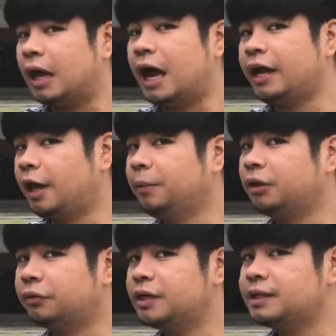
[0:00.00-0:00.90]
I am
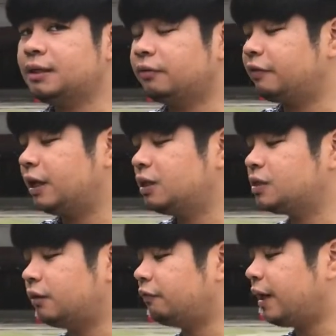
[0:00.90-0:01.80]
increasing the
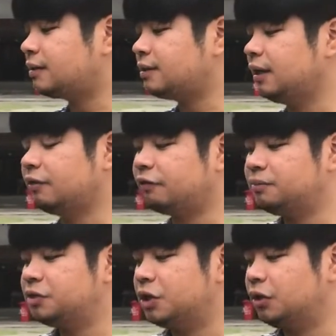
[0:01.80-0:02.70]
values of x here.
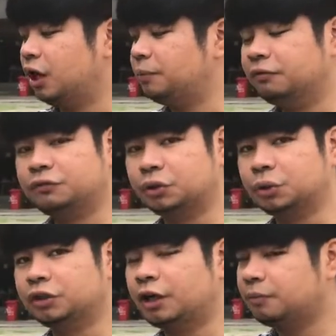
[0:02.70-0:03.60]
From 0, I move to
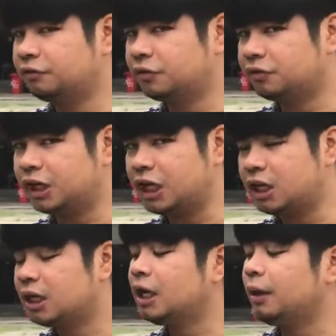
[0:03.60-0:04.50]
2, then move to
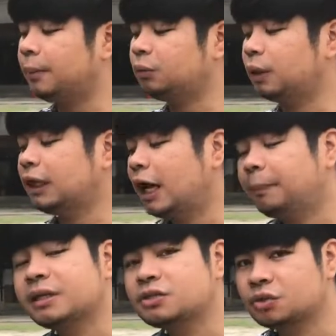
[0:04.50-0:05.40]
3. But what
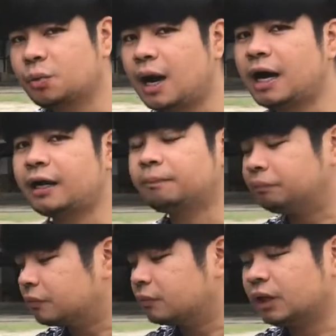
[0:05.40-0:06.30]
happens to y?
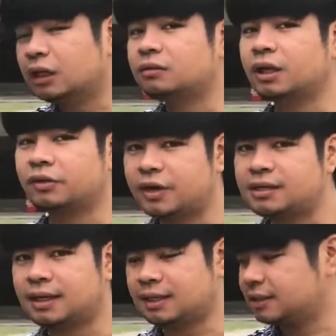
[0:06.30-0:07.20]
It
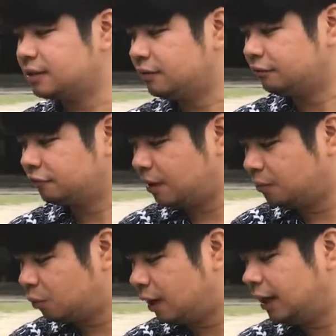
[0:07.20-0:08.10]
decreases.
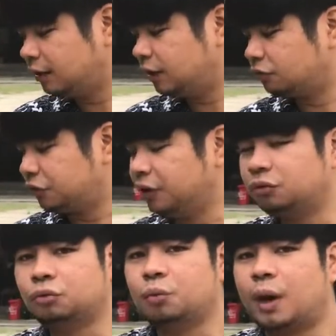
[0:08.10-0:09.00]
From 1, it turned
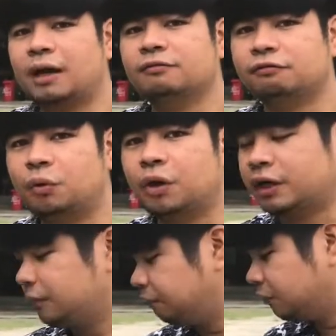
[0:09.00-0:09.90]
to
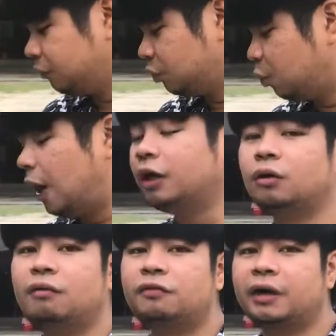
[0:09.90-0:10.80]
1/4, to 1
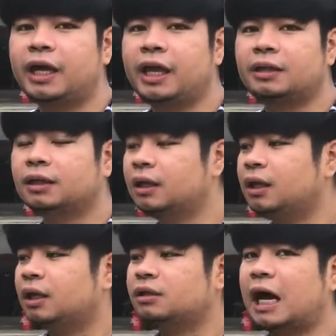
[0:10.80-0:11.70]
over 8.
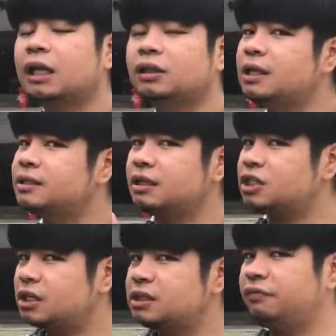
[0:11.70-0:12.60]
That is a
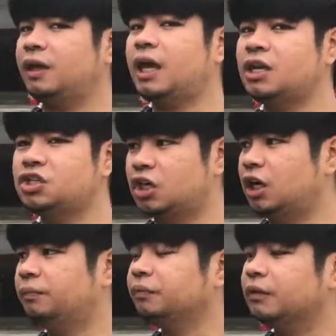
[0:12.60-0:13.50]

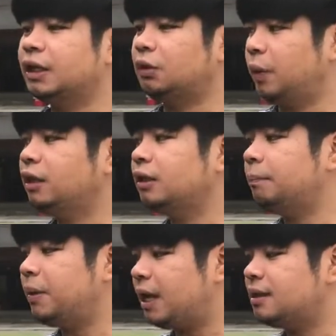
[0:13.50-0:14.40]
justification that when the
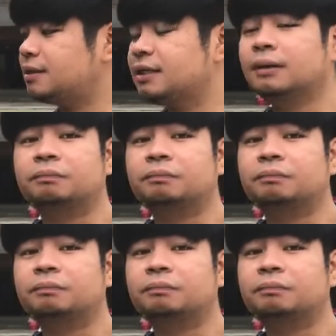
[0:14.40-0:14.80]
base,